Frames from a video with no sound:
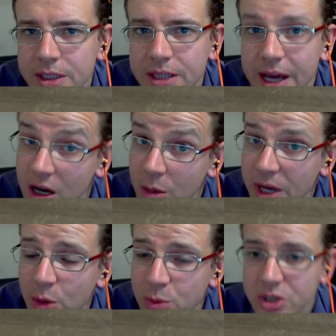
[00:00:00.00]
That can't be
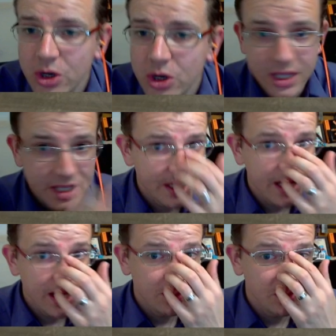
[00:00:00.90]
helped, not at this
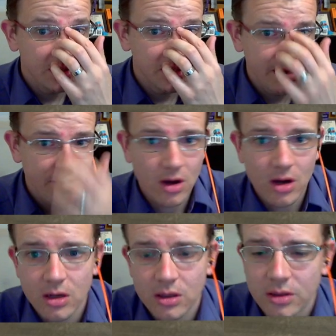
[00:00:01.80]
stage, because there
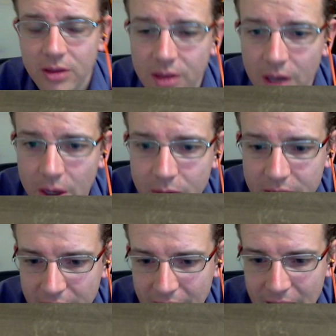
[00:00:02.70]
are
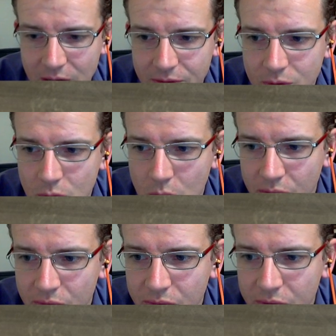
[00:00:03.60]
only a handful
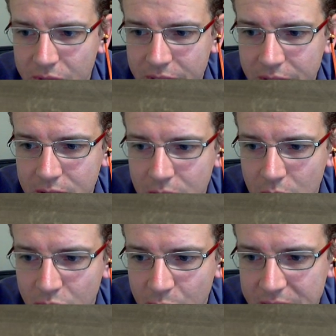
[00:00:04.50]

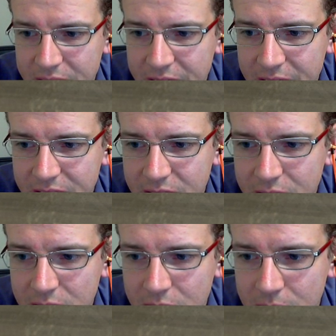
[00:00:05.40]
of beta
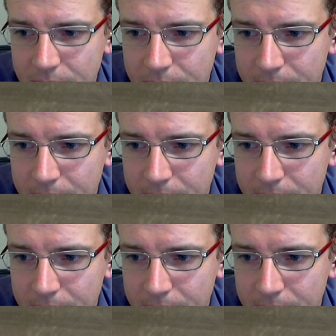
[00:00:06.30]
testers.